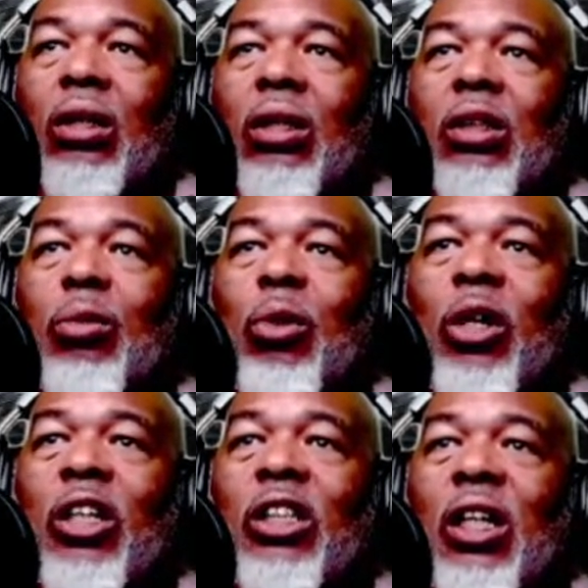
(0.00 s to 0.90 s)
did
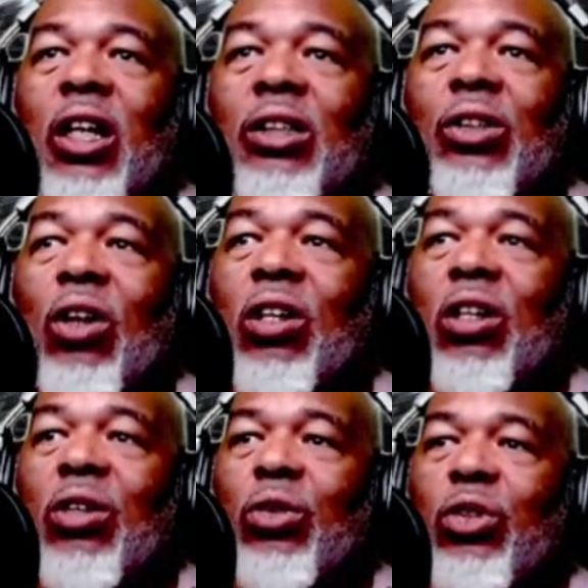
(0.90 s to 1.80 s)
somebody say I
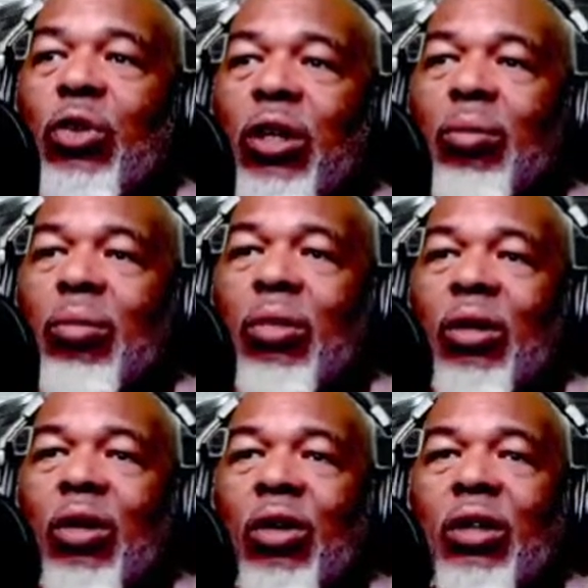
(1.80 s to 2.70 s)
started a new stream,
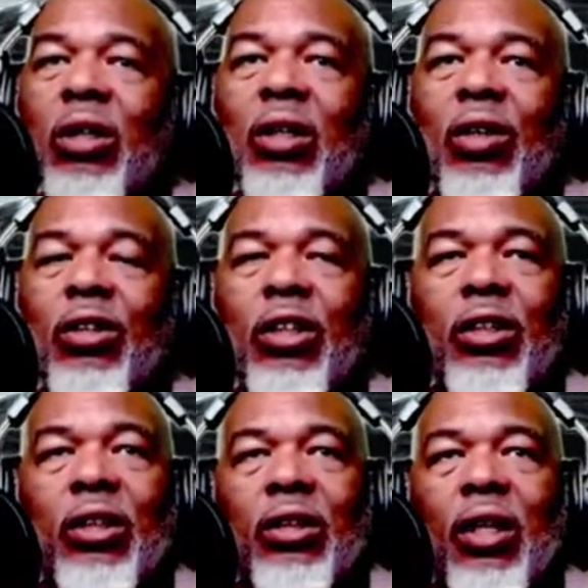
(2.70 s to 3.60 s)
or, or
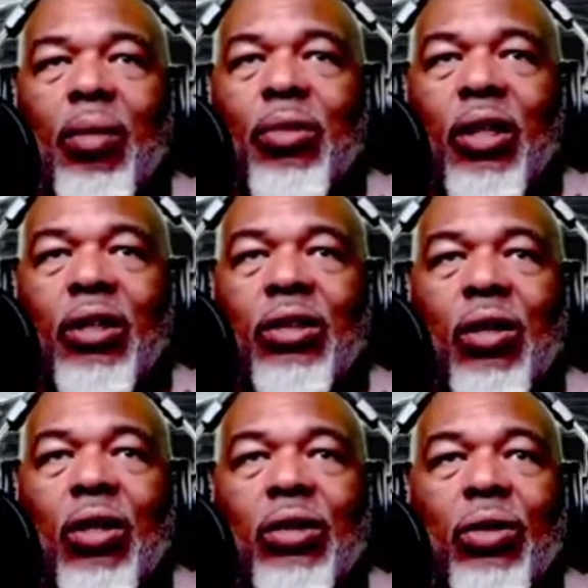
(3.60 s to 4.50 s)
did this damn thing
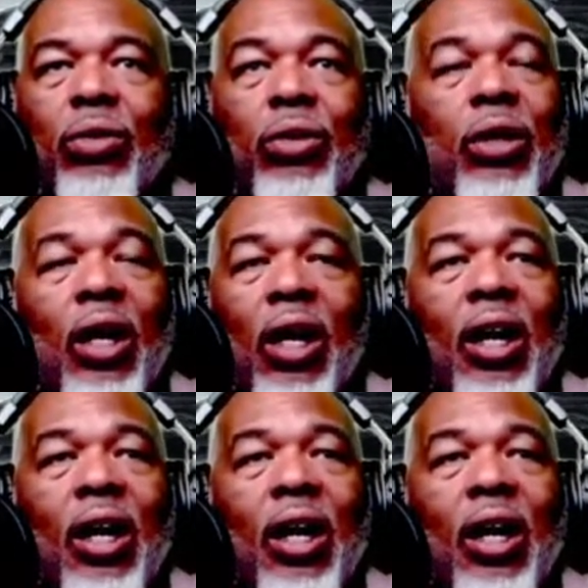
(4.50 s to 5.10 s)
start its own new?